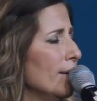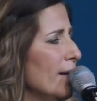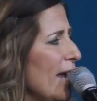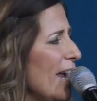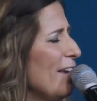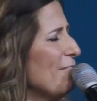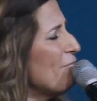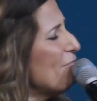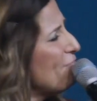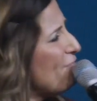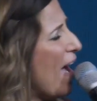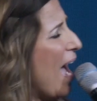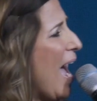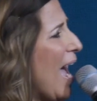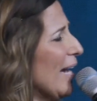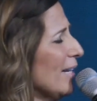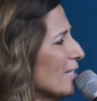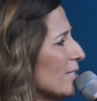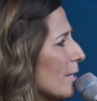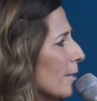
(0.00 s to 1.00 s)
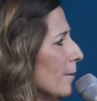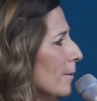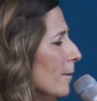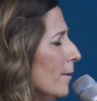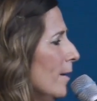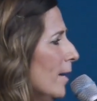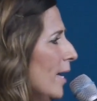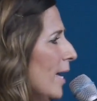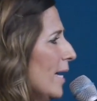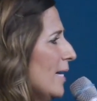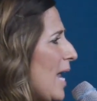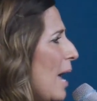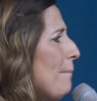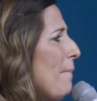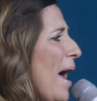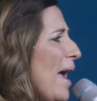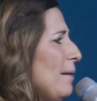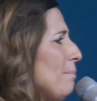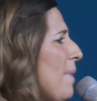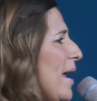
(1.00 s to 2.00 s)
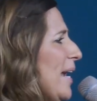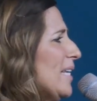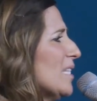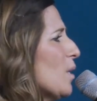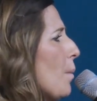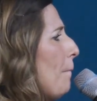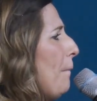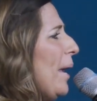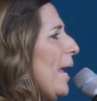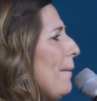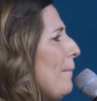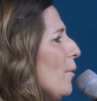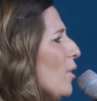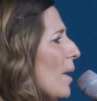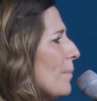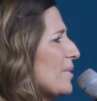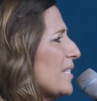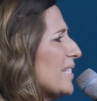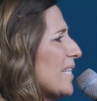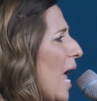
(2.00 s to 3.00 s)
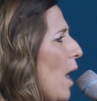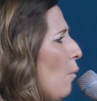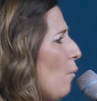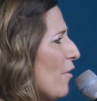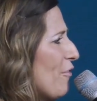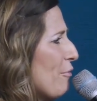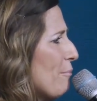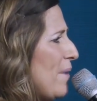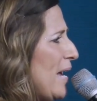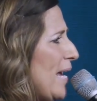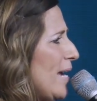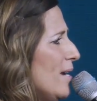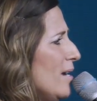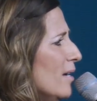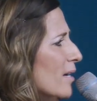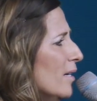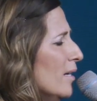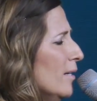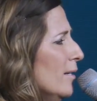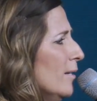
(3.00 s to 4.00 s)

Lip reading: In fact, and I might make some people upset with me,